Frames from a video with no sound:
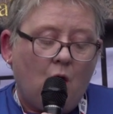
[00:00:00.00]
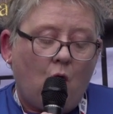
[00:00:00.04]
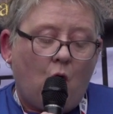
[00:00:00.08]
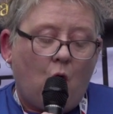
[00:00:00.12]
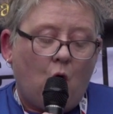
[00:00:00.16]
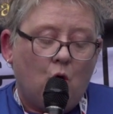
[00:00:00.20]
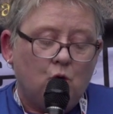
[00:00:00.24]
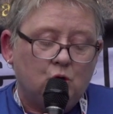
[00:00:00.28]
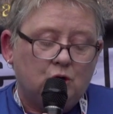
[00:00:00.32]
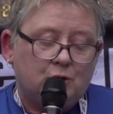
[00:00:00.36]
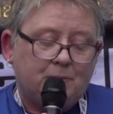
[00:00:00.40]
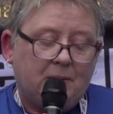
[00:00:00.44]

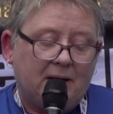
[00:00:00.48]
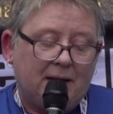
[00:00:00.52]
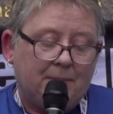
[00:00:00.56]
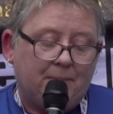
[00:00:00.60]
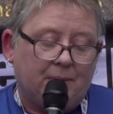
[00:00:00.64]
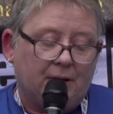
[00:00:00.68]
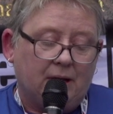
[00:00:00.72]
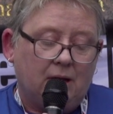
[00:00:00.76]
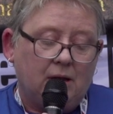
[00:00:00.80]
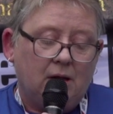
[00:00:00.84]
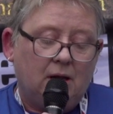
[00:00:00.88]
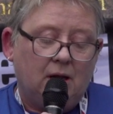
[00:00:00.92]
Old
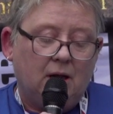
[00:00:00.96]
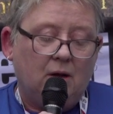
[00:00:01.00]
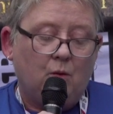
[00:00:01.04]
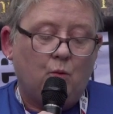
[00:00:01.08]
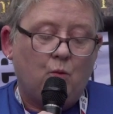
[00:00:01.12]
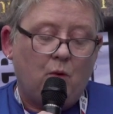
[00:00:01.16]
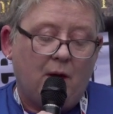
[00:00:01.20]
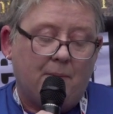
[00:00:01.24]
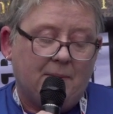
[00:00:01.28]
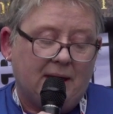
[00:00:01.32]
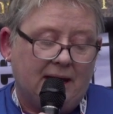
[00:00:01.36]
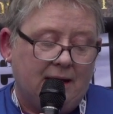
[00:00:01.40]
people,
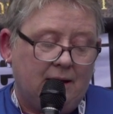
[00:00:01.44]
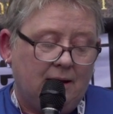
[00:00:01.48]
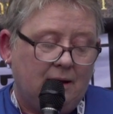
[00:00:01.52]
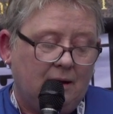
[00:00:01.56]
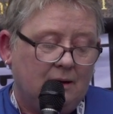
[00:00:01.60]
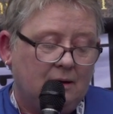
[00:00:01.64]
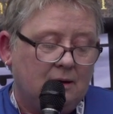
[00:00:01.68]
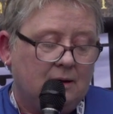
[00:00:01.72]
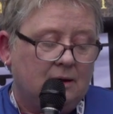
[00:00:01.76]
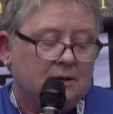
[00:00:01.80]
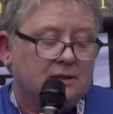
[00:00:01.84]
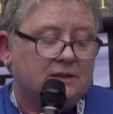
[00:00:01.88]
women,
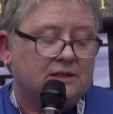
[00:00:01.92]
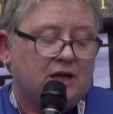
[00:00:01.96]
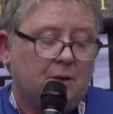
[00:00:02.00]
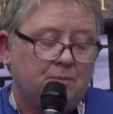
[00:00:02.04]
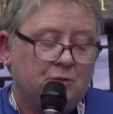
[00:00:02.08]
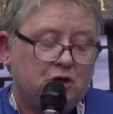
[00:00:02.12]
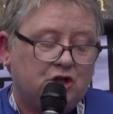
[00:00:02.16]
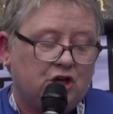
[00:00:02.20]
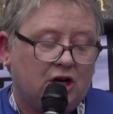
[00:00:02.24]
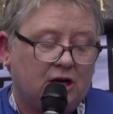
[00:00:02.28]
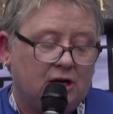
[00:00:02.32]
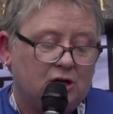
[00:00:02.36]

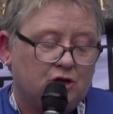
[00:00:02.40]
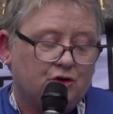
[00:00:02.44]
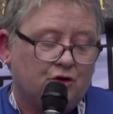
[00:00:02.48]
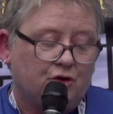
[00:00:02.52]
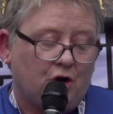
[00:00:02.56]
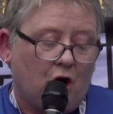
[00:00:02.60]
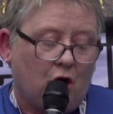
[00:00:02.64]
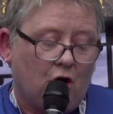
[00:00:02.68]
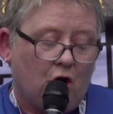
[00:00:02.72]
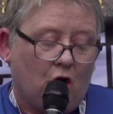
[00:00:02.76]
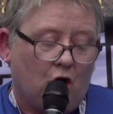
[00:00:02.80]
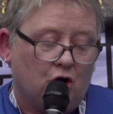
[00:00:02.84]
some children
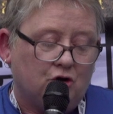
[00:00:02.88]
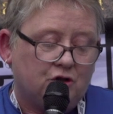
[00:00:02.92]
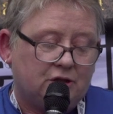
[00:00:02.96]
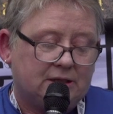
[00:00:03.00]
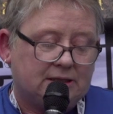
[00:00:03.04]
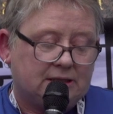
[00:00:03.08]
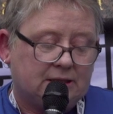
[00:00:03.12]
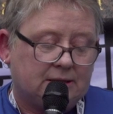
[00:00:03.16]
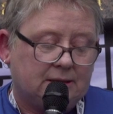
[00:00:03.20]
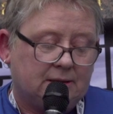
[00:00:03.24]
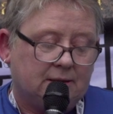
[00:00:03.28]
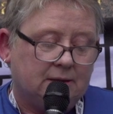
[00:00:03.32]
are
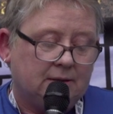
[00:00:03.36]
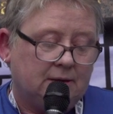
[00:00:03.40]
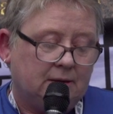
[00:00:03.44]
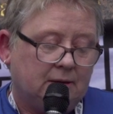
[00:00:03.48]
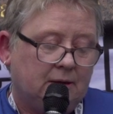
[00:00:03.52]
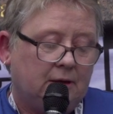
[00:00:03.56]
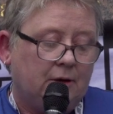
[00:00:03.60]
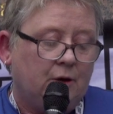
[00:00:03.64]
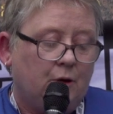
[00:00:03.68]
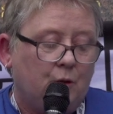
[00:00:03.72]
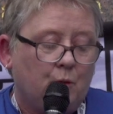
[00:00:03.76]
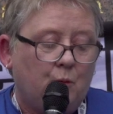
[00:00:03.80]
lost.
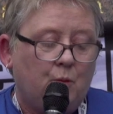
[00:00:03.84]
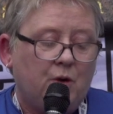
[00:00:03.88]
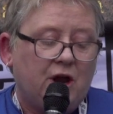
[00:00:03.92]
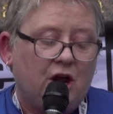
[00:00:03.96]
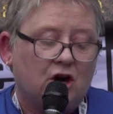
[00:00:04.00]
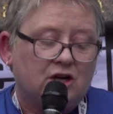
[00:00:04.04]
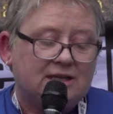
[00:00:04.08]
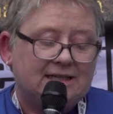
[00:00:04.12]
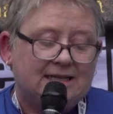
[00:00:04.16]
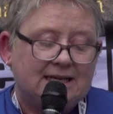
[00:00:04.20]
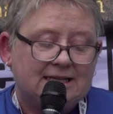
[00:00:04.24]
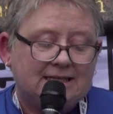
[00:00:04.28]
We
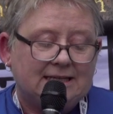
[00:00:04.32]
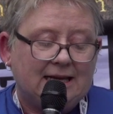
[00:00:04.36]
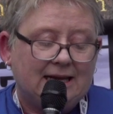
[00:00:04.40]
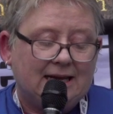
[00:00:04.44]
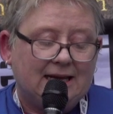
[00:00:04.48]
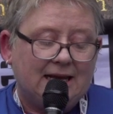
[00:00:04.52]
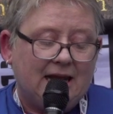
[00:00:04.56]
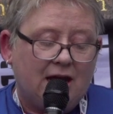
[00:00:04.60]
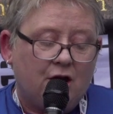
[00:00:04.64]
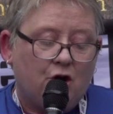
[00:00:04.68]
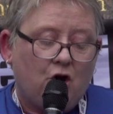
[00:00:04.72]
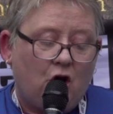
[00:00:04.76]
are
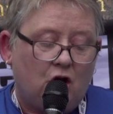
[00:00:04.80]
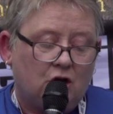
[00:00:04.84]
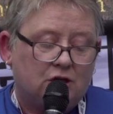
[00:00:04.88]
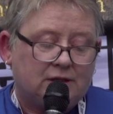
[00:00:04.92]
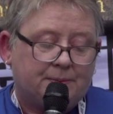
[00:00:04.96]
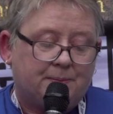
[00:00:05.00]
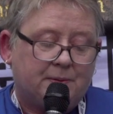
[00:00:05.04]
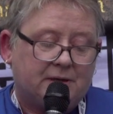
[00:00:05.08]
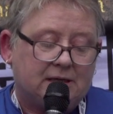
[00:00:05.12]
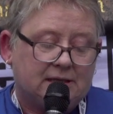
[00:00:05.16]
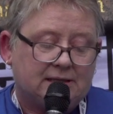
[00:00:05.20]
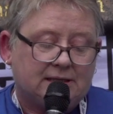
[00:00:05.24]
sitting near
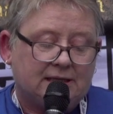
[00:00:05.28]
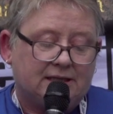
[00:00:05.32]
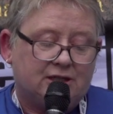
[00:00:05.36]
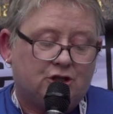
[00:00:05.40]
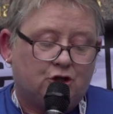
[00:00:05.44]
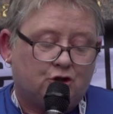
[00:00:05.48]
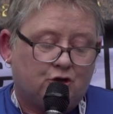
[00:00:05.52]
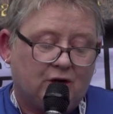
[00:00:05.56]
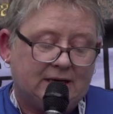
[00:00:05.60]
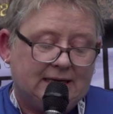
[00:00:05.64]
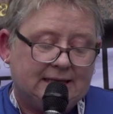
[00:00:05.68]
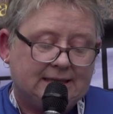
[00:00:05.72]
hospitals in
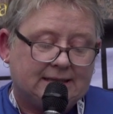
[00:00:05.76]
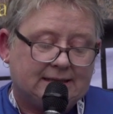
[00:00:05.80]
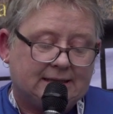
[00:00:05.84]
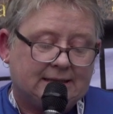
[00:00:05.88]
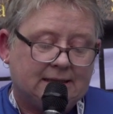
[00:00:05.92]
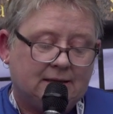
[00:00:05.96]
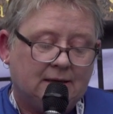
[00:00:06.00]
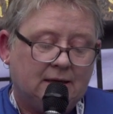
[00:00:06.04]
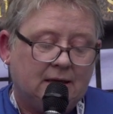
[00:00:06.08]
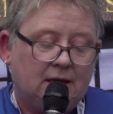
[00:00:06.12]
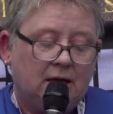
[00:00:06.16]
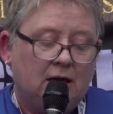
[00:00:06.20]

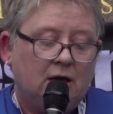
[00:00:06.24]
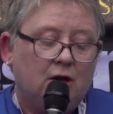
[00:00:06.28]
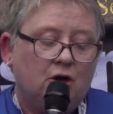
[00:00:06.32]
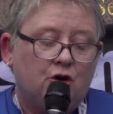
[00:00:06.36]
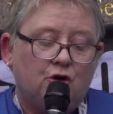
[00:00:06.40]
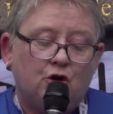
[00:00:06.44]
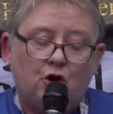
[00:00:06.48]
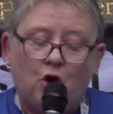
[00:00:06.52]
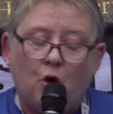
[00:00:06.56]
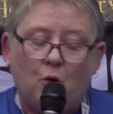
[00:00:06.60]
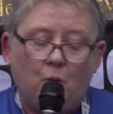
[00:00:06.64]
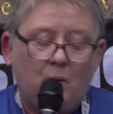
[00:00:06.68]
streets.
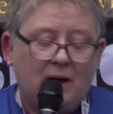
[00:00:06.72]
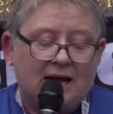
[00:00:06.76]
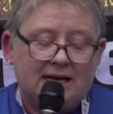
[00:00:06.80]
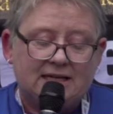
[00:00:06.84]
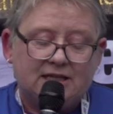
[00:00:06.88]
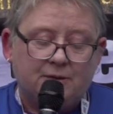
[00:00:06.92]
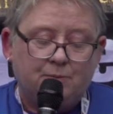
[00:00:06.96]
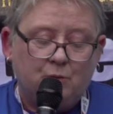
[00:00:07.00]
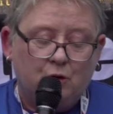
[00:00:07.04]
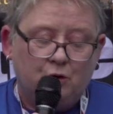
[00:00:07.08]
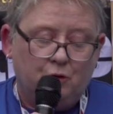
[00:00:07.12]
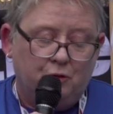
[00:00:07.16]
No way
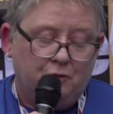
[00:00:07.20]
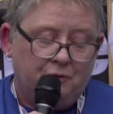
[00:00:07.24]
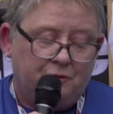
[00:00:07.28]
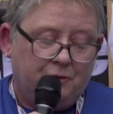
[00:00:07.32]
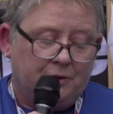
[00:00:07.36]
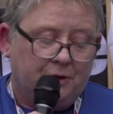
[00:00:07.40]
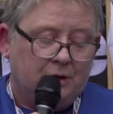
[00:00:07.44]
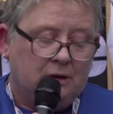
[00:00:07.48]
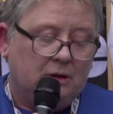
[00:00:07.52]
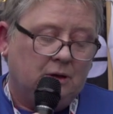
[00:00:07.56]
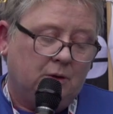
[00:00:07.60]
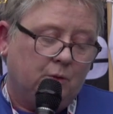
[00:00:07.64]
to
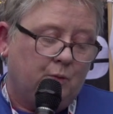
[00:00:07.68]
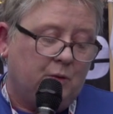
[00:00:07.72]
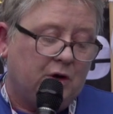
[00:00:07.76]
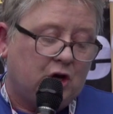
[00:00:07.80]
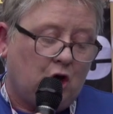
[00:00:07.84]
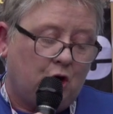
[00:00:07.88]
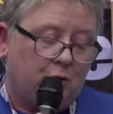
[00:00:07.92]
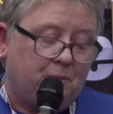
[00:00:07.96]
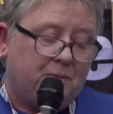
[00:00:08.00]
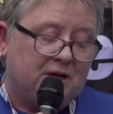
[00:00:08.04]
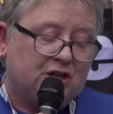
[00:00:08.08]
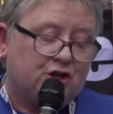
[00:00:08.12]
move. We
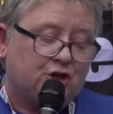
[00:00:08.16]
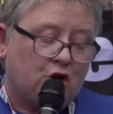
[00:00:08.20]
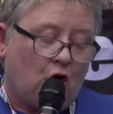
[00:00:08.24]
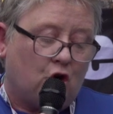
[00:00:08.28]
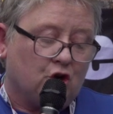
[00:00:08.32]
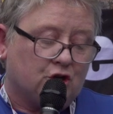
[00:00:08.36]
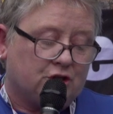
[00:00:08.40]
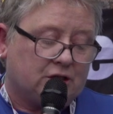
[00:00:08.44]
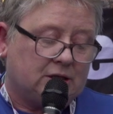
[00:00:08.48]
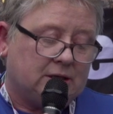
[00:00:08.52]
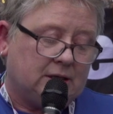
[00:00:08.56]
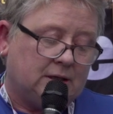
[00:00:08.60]
could be
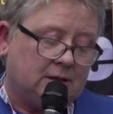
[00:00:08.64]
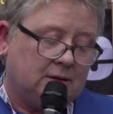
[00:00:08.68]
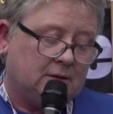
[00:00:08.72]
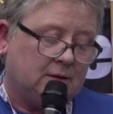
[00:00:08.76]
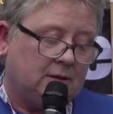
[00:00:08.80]
shot.